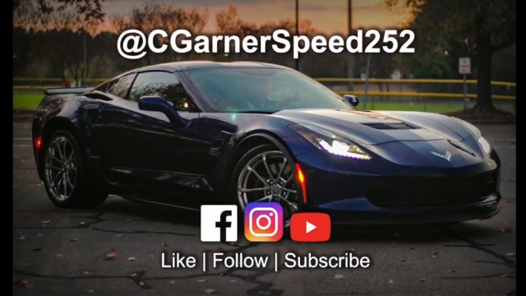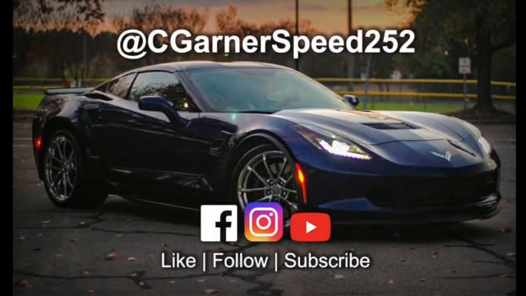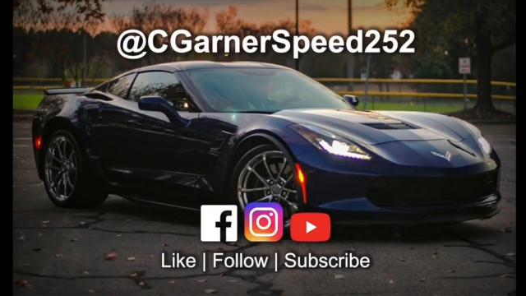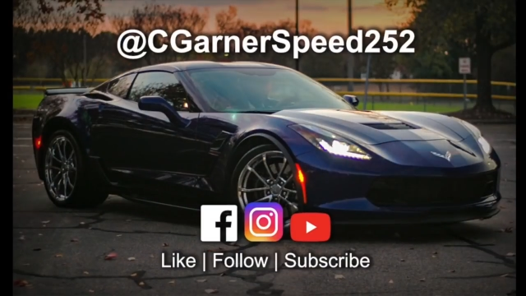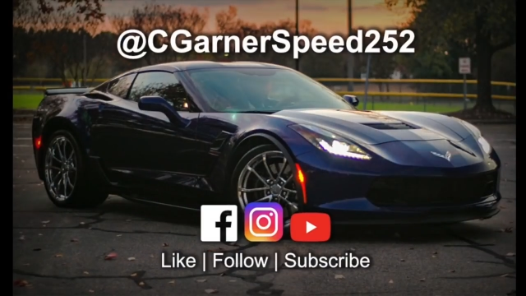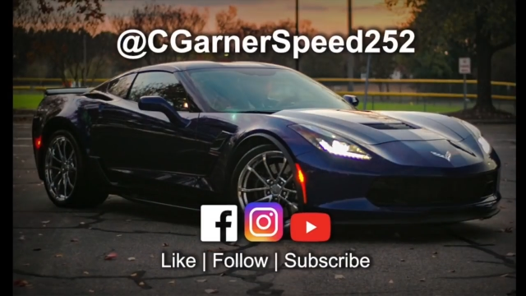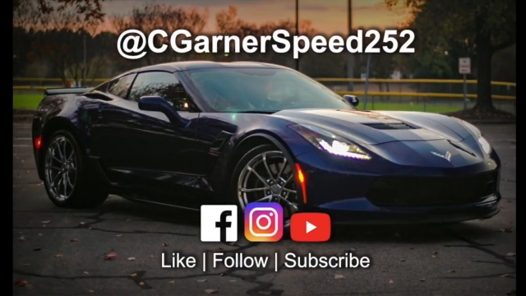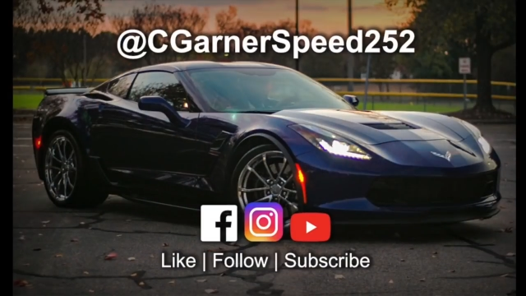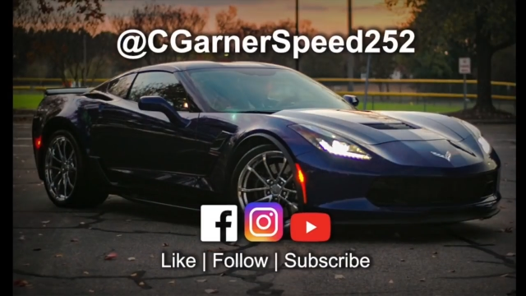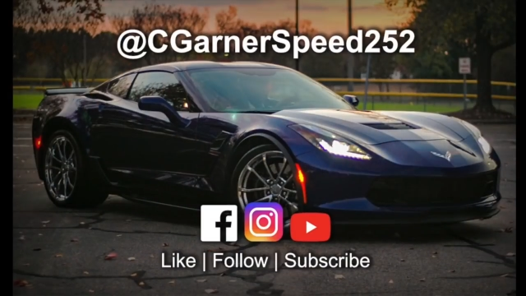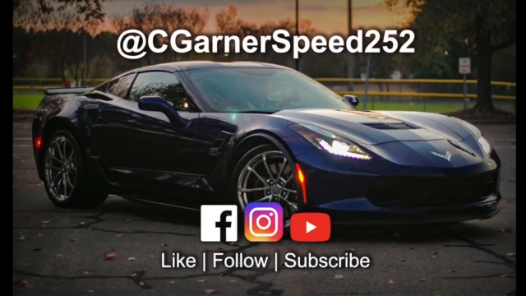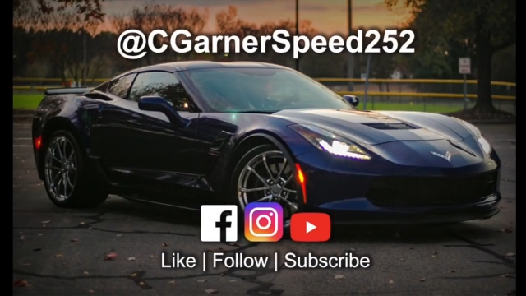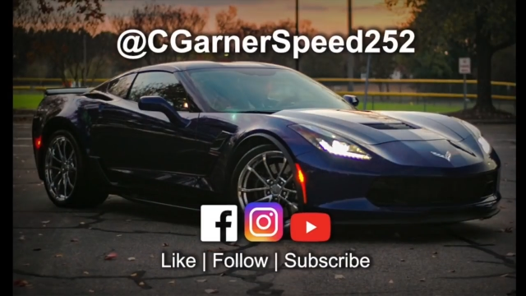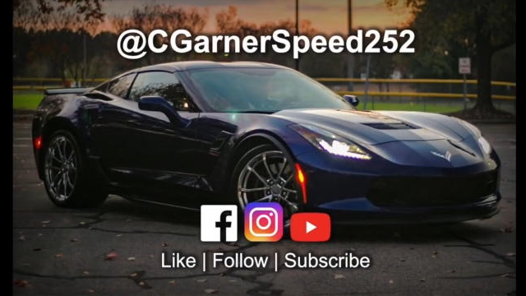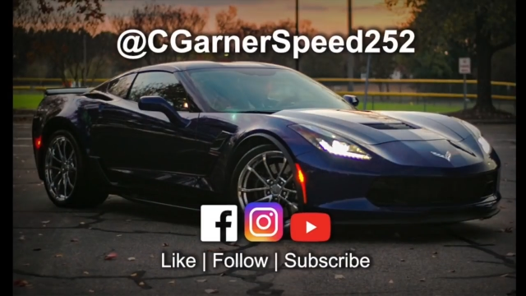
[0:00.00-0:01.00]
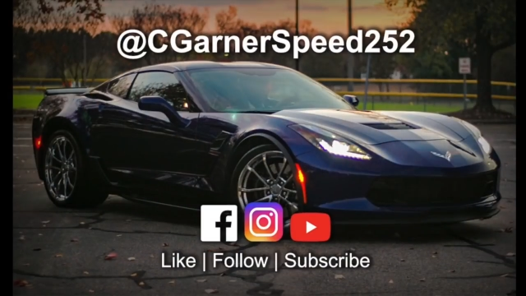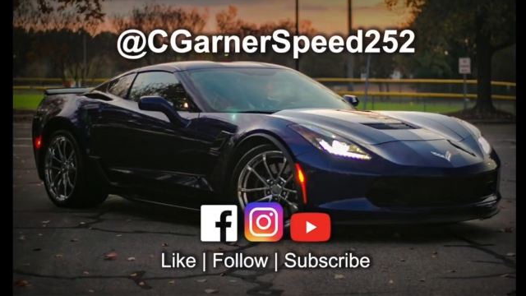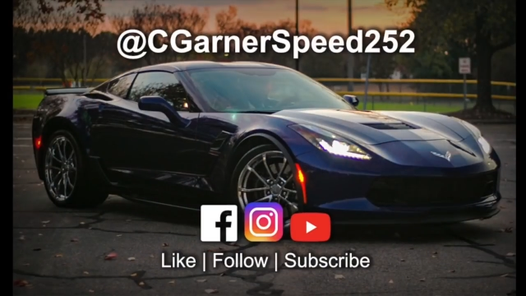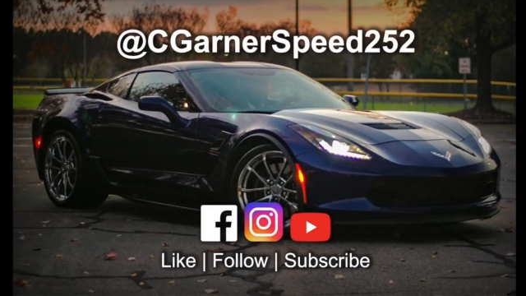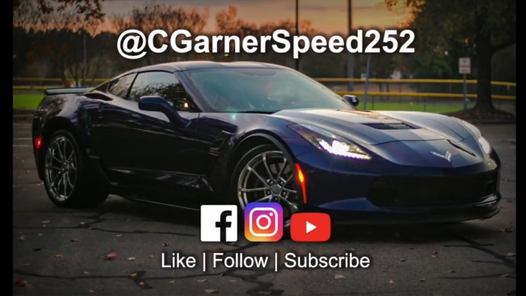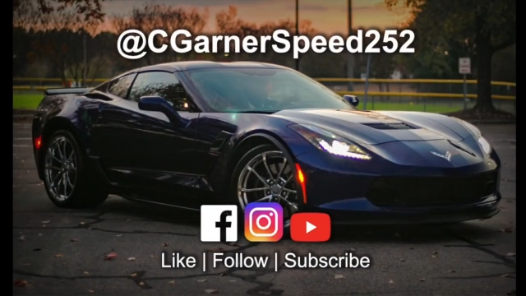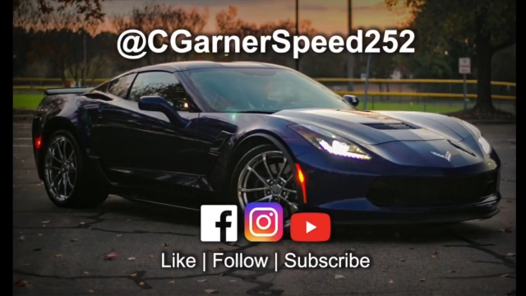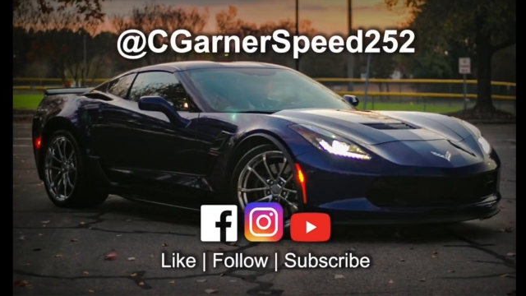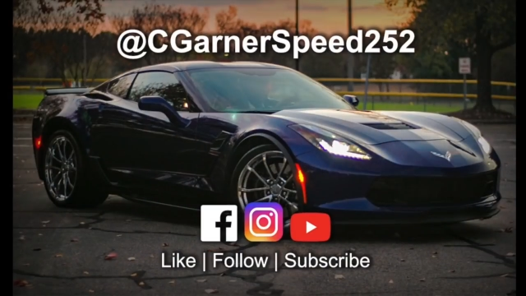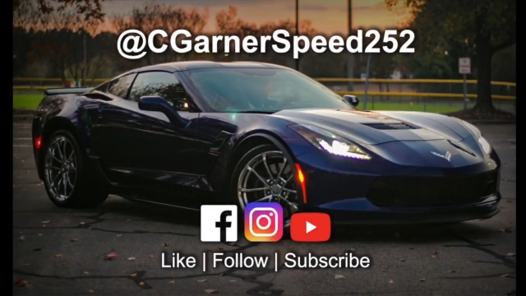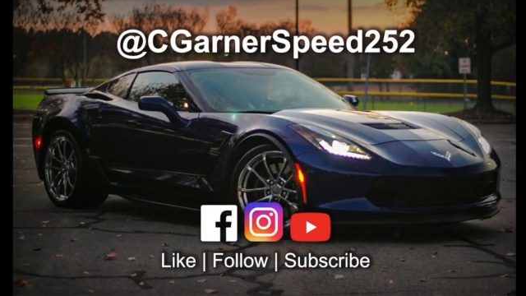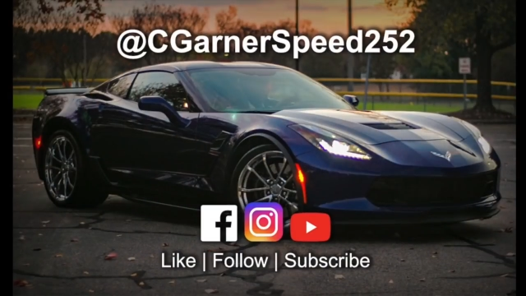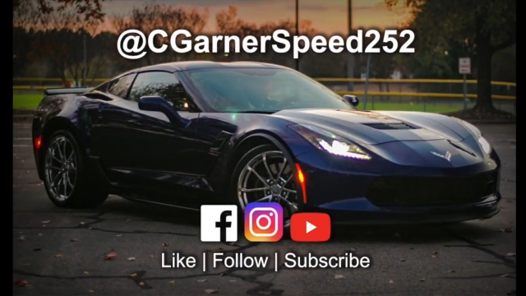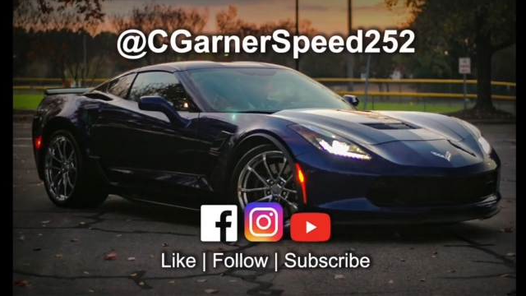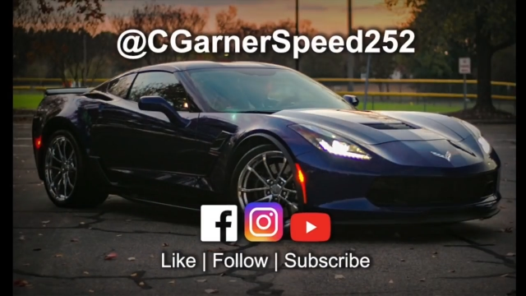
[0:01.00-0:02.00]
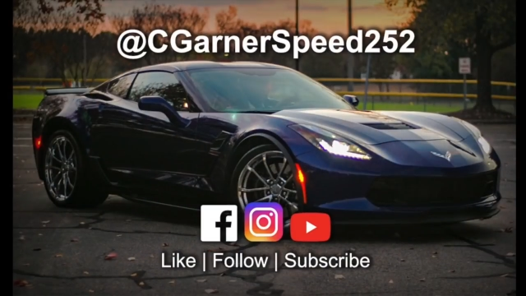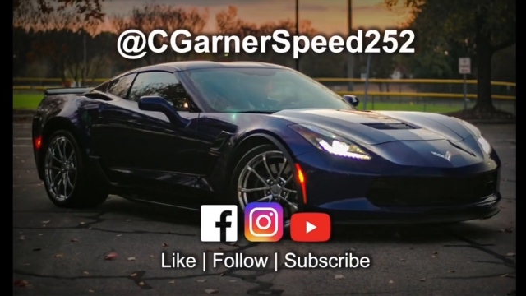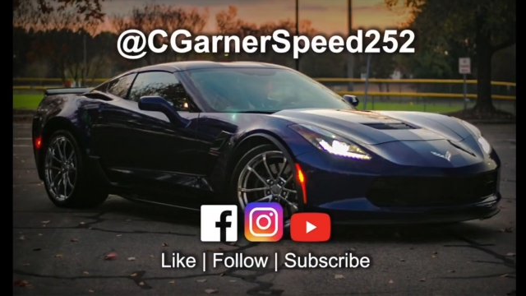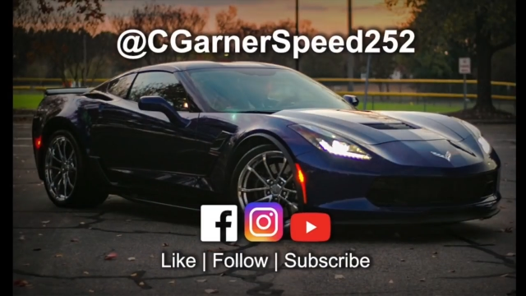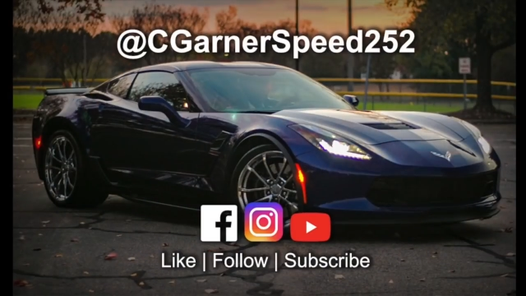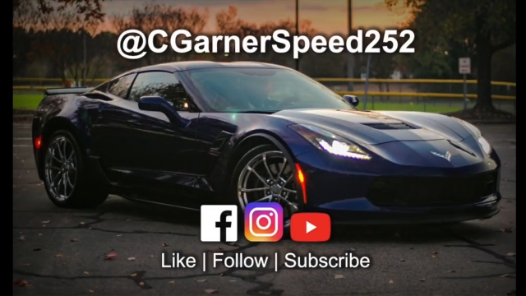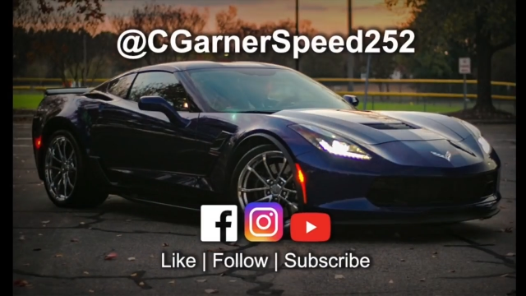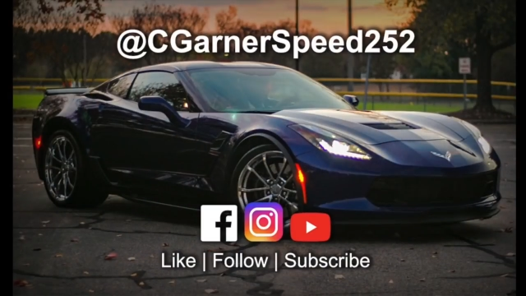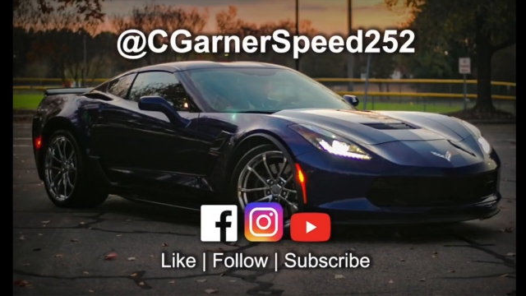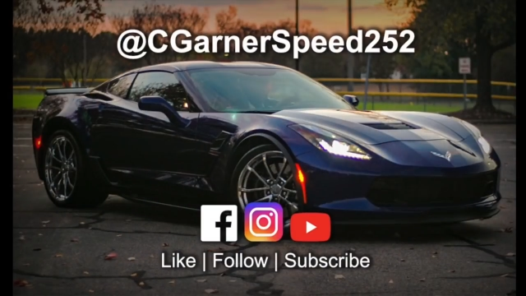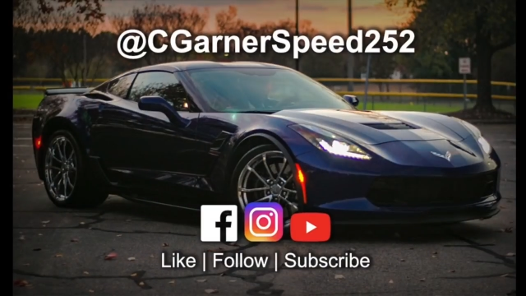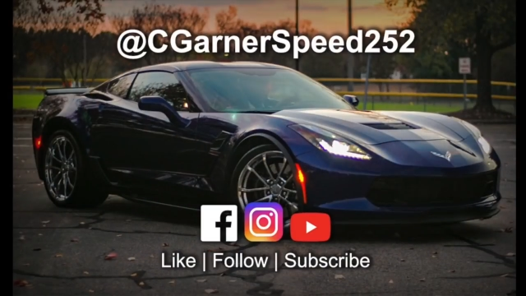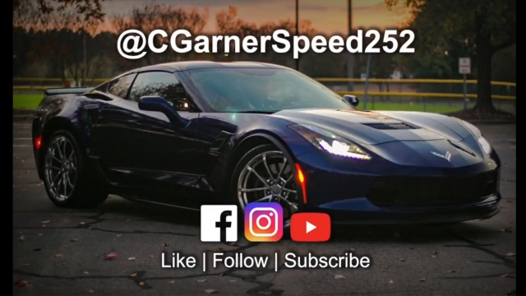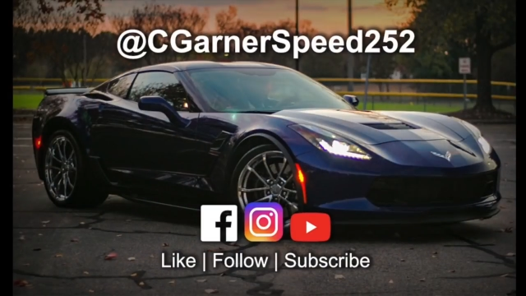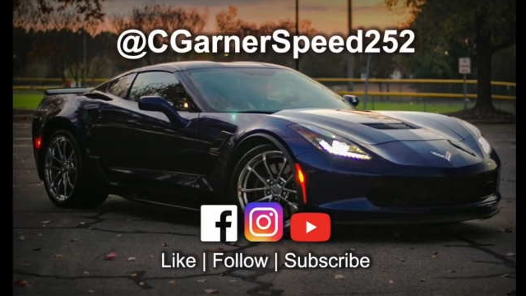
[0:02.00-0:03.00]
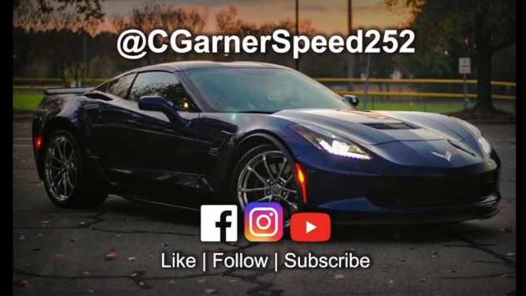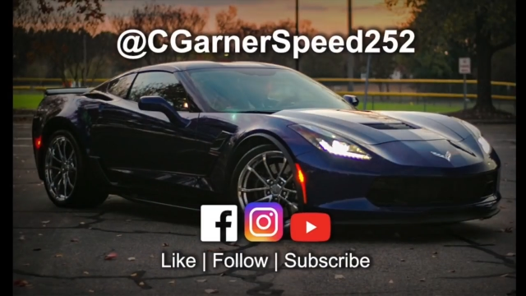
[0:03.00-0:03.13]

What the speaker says: Nobody's mouth can be seen.